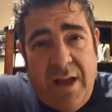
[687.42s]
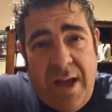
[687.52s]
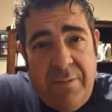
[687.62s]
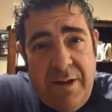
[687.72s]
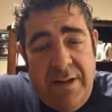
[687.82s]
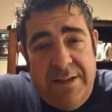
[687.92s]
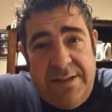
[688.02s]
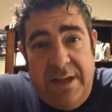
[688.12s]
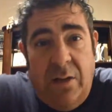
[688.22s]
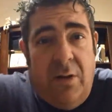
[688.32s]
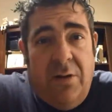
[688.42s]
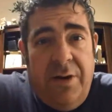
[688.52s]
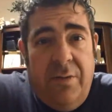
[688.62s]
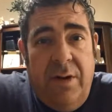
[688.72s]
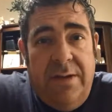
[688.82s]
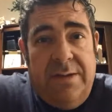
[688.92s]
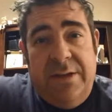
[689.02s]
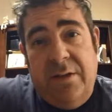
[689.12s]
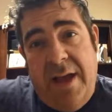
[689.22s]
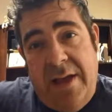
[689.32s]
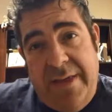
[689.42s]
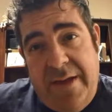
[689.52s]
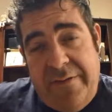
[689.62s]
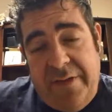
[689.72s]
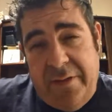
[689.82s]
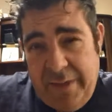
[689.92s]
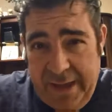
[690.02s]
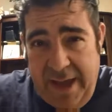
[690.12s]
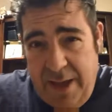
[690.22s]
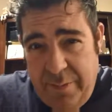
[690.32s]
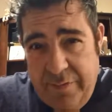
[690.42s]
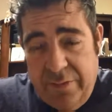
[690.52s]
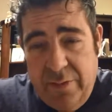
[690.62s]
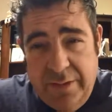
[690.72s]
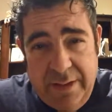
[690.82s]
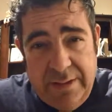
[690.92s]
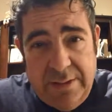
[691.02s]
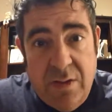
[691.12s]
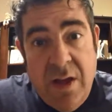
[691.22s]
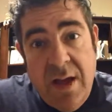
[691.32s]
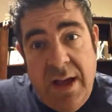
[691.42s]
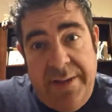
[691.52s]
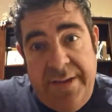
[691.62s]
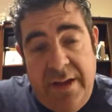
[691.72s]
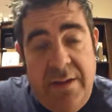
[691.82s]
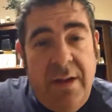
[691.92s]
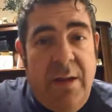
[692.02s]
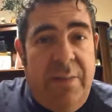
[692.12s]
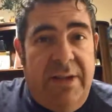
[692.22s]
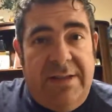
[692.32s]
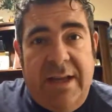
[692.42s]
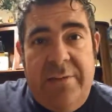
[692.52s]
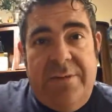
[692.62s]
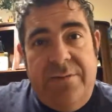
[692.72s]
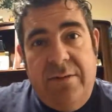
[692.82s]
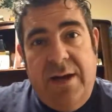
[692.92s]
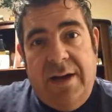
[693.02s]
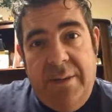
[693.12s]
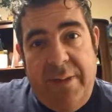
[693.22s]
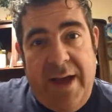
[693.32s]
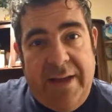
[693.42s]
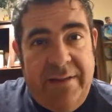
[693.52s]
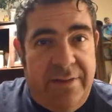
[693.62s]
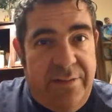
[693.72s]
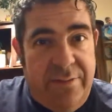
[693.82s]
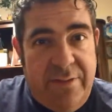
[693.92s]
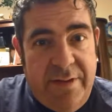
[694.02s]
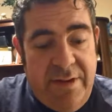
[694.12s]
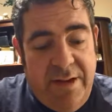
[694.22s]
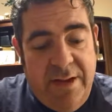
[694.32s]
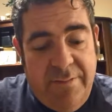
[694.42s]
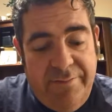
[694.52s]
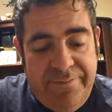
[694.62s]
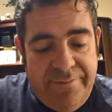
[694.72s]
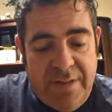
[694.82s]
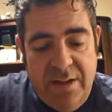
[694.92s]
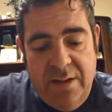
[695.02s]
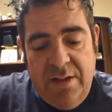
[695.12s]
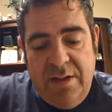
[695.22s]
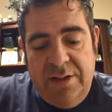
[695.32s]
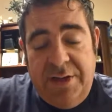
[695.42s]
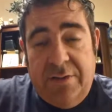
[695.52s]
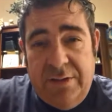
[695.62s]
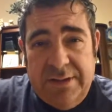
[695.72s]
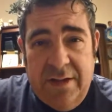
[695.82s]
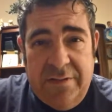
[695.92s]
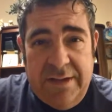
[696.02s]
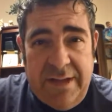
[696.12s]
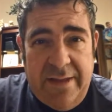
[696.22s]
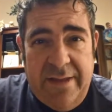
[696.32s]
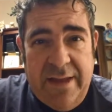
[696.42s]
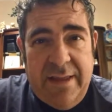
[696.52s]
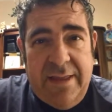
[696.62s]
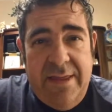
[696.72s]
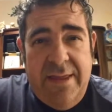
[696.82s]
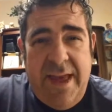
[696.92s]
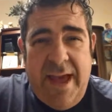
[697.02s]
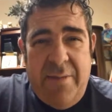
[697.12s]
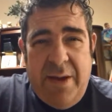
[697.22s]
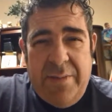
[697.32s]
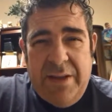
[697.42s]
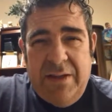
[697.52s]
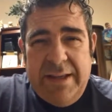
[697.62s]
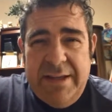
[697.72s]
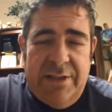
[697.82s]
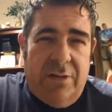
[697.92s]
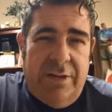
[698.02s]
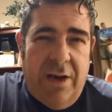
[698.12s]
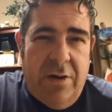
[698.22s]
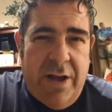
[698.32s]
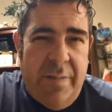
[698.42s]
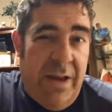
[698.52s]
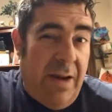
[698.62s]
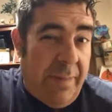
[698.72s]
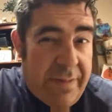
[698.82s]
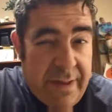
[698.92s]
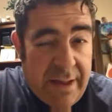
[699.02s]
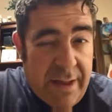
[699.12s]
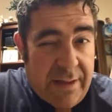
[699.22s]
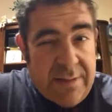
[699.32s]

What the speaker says: I wanted to see how hard it was, add that feather to my cap of clothing. So I did, but it's time to get back into the general stuff because I think that might be a little easier in the area I'm in. I'm thinking.